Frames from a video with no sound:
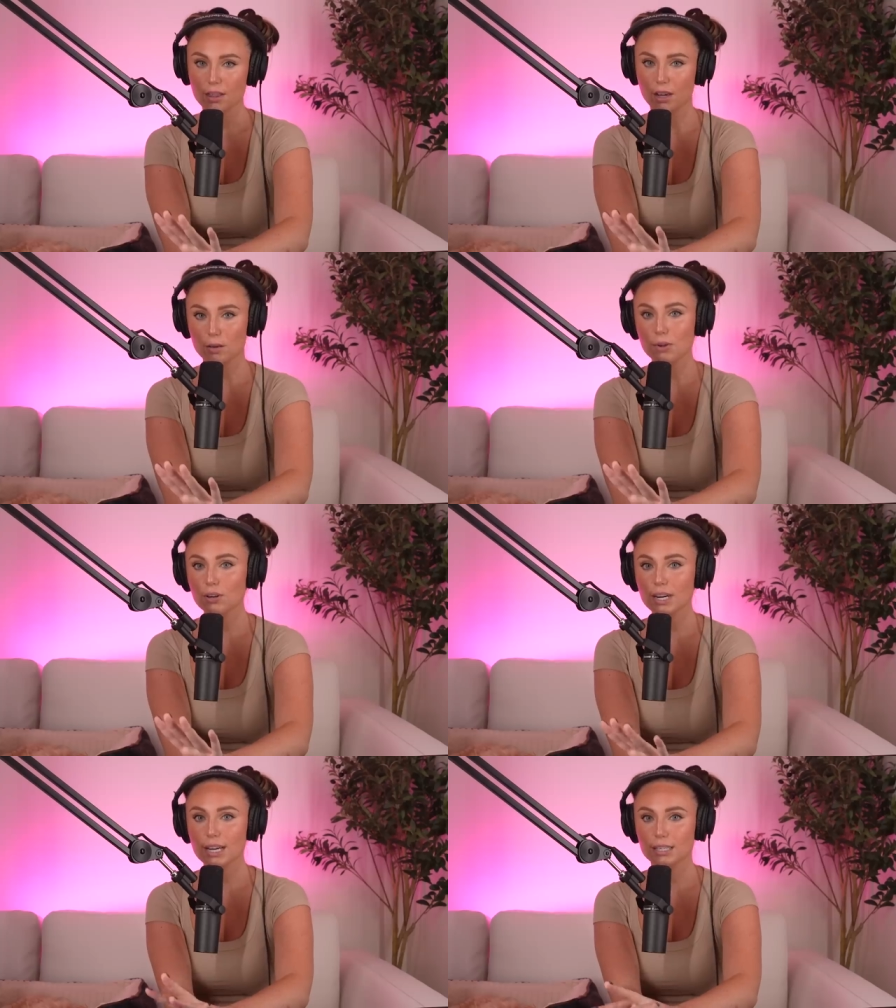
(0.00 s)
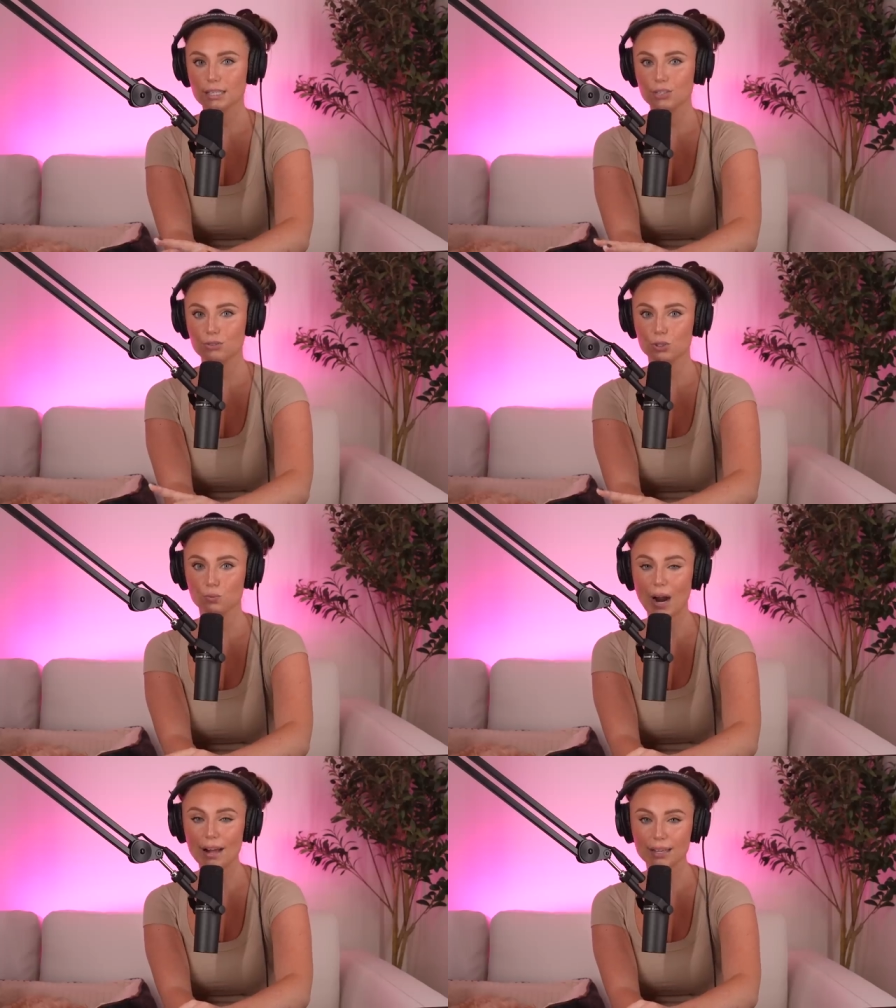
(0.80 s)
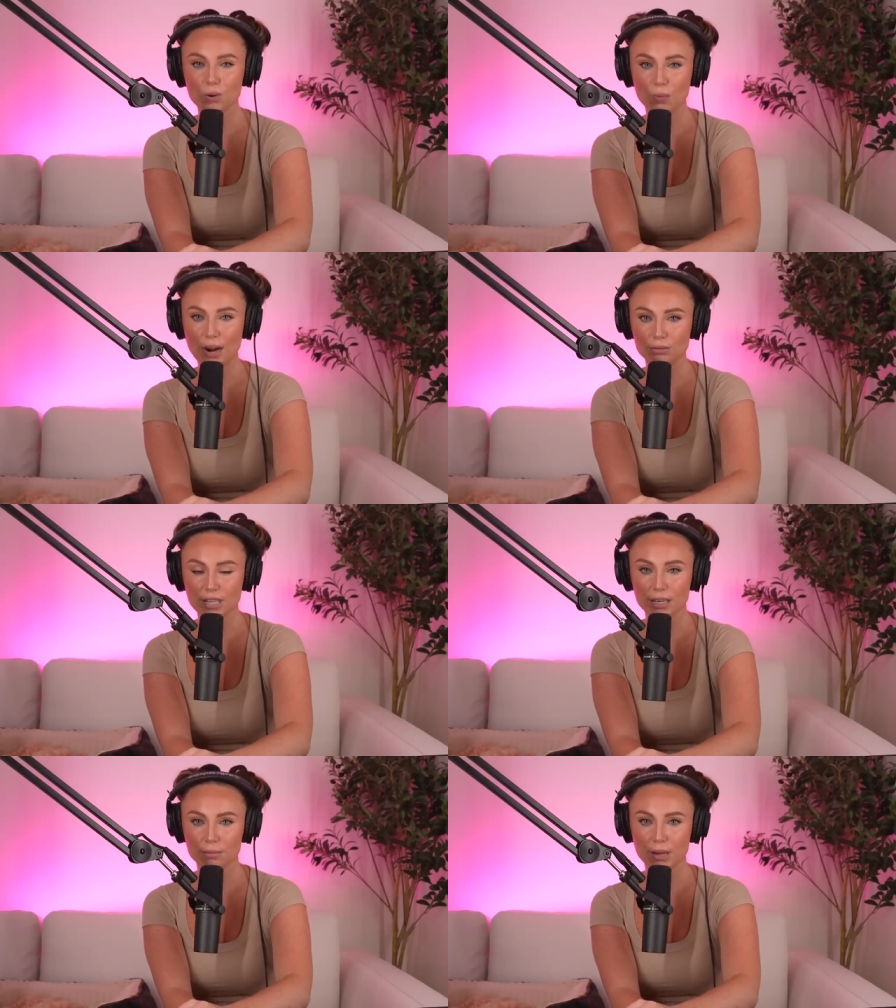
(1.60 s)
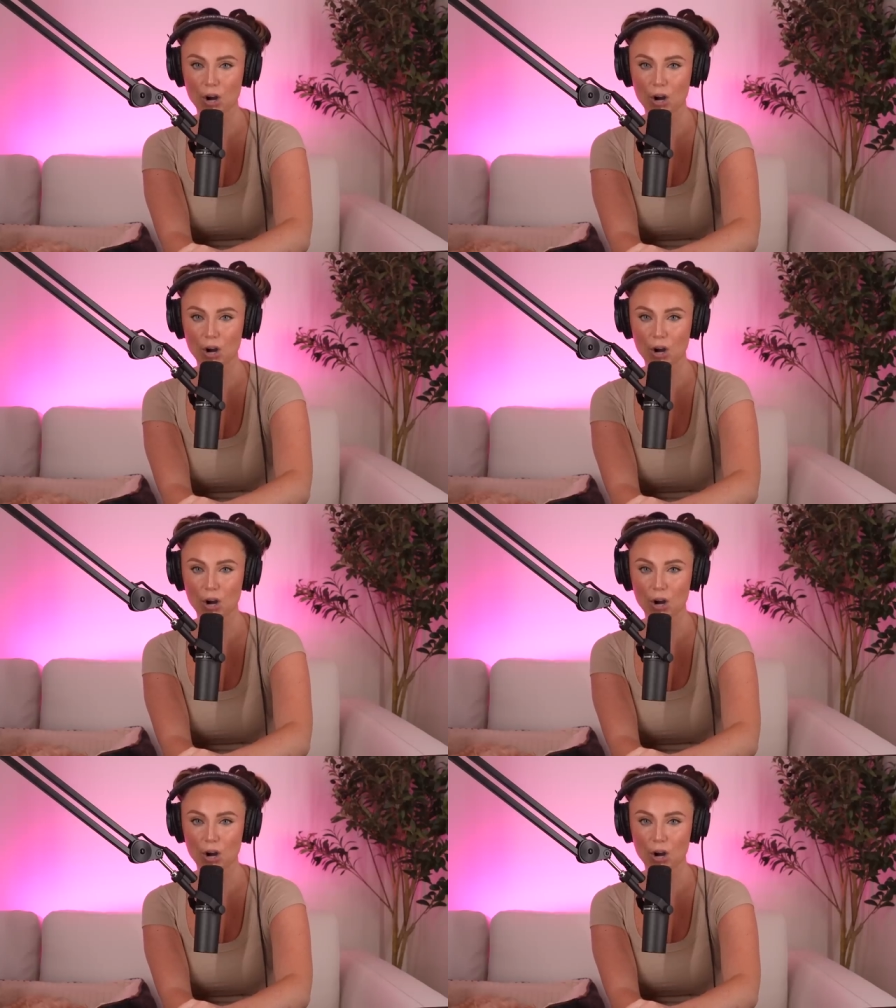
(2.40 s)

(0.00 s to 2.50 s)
The community continued to rally around him